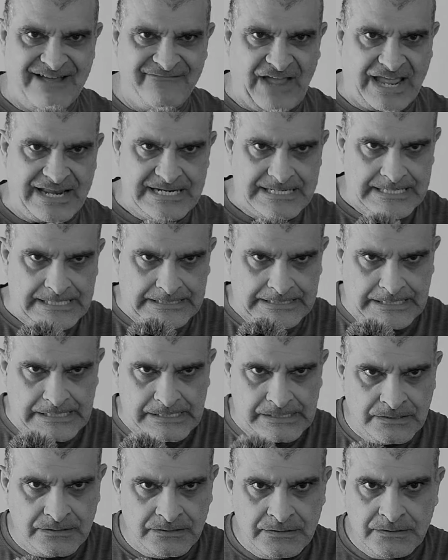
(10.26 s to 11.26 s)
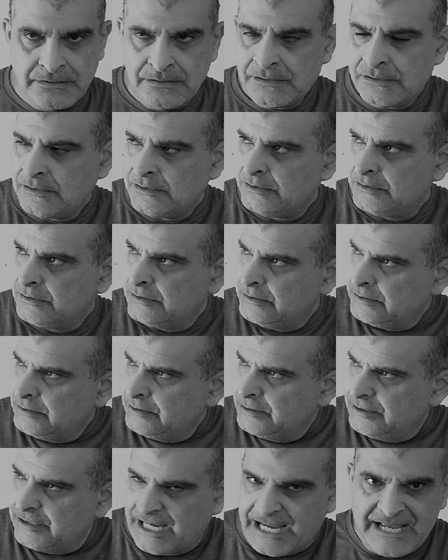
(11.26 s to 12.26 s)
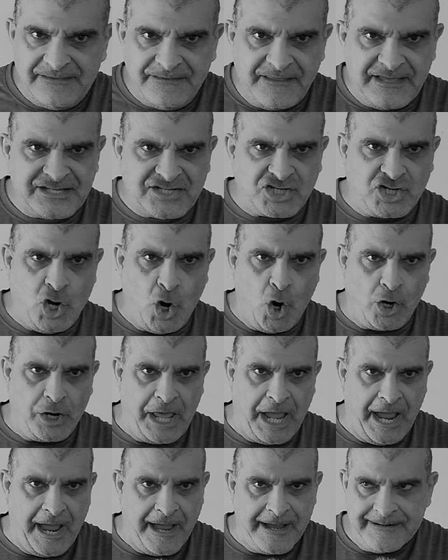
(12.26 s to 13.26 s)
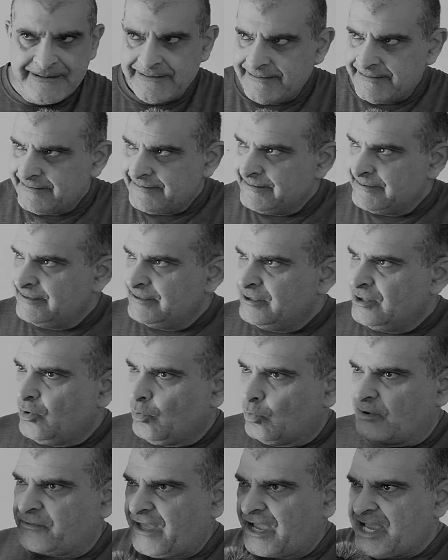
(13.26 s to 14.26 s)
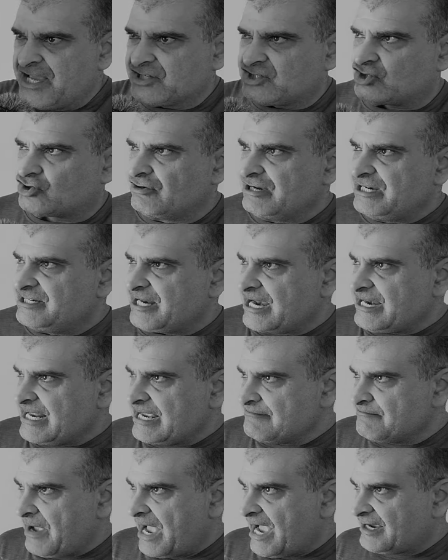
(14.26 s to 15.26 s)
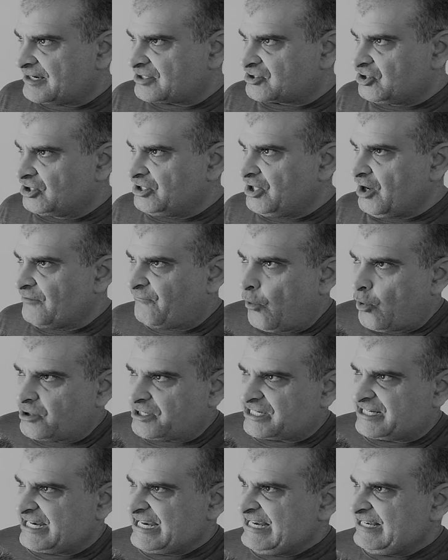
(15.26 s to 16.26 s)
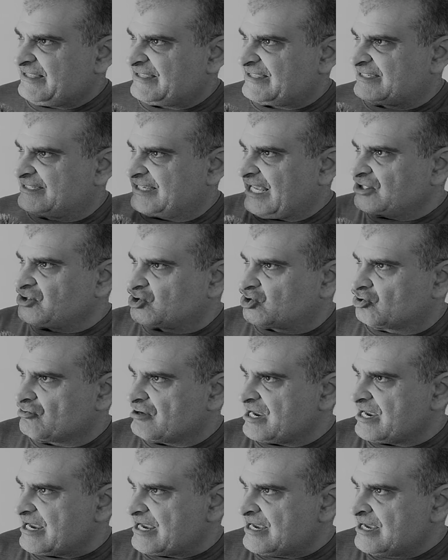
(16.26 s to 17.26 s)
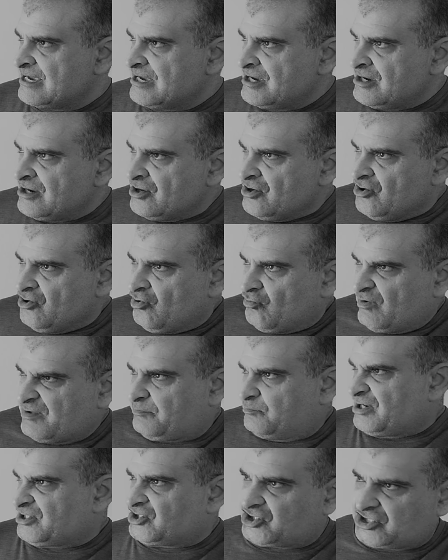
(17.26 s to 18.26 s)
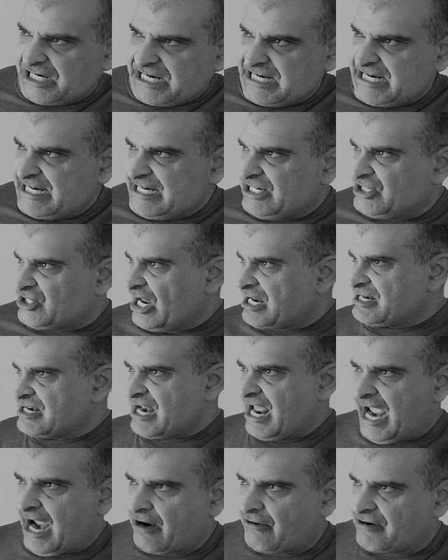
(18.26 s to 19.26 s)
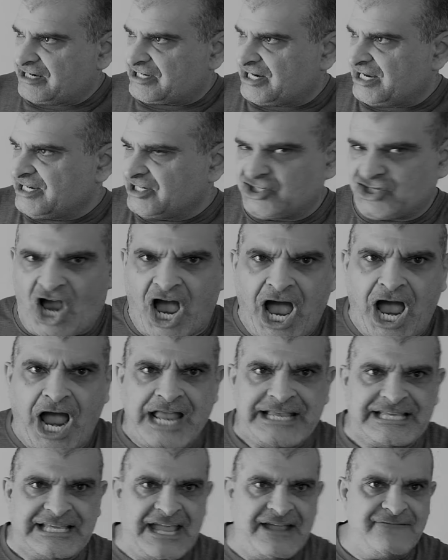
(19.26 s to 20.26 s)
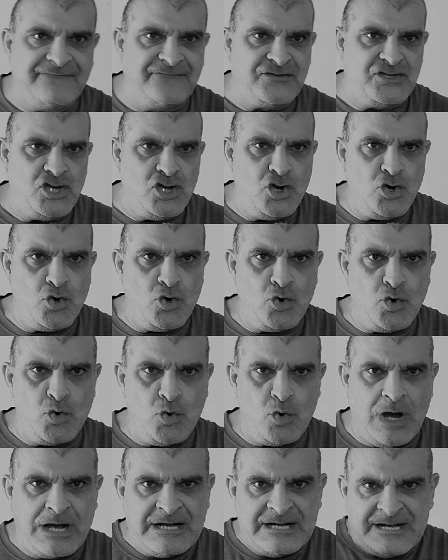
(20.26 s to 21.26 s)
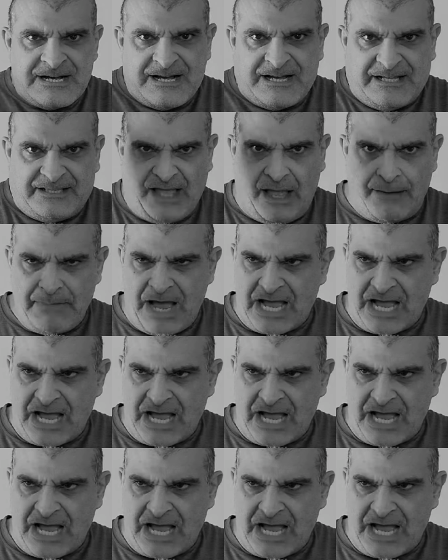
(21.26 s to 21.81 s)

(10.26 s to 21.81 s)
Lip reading: event. In this corner, with a history dating back to the 14th century, with prestige and heritage, I give you the